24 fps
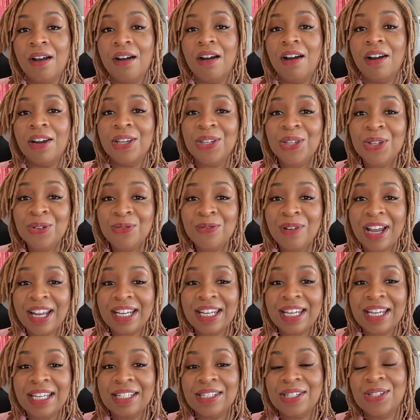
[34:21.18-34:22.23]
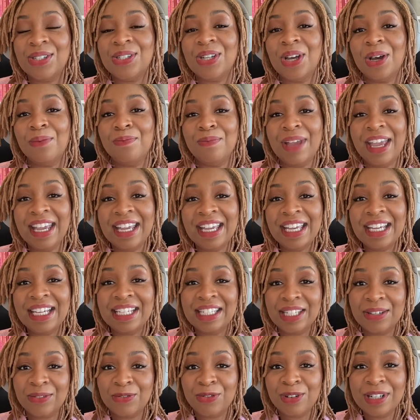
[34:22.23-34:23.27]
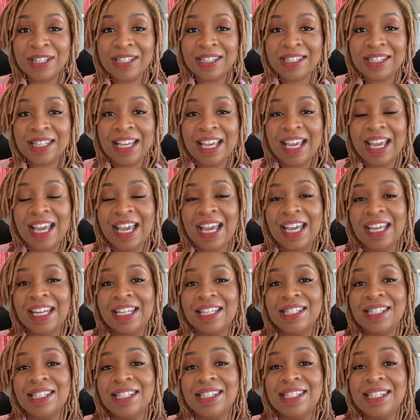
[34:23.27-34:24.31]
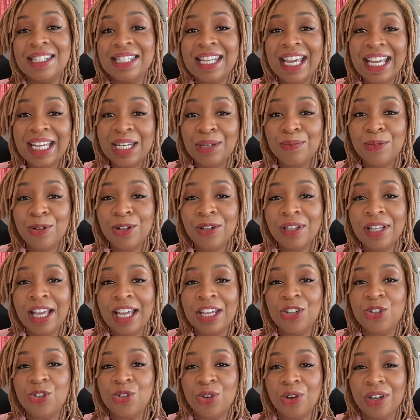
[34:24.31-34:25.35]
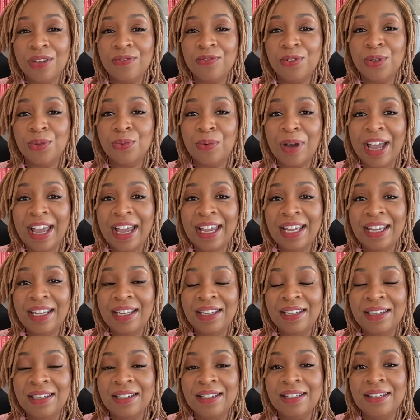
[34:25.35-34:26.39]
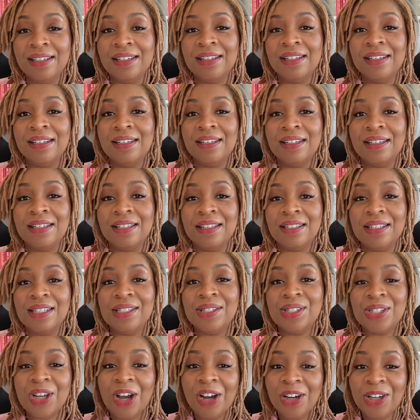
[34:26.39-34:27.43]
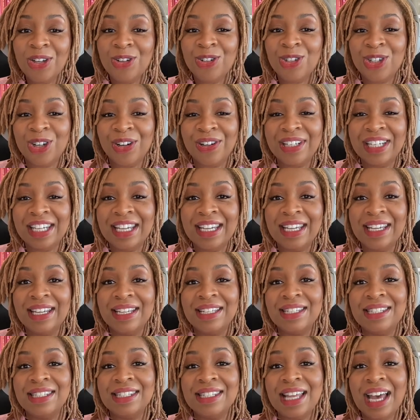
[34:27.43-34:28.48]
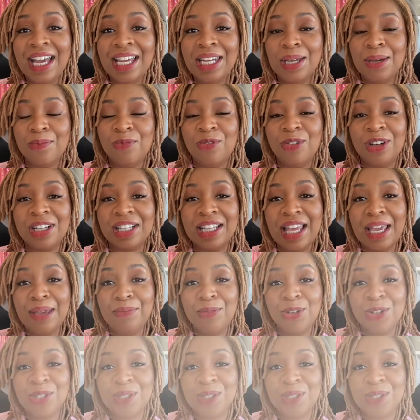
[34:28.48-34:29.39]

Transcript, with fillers: Are you ready to start making a difference in a sustainable and joyful way? To start your journey, sign up for Claim Your